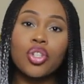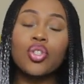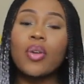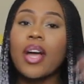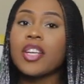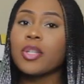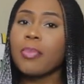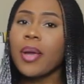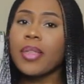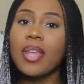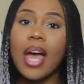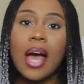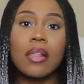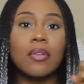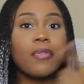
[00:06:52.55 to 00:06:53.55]
So I spray the
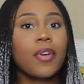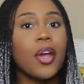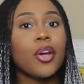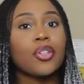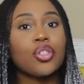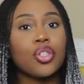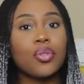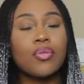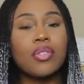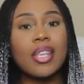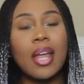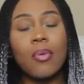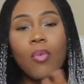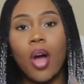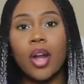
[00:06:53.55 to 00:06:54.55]
aloe vera juice
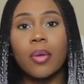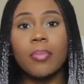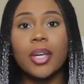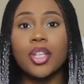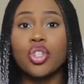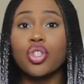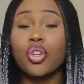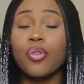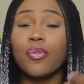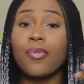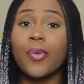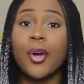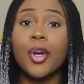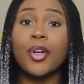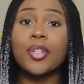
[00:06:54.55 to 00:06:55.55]
and water mixture
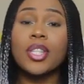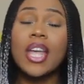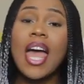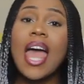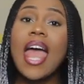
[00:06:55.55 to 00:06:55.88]
first,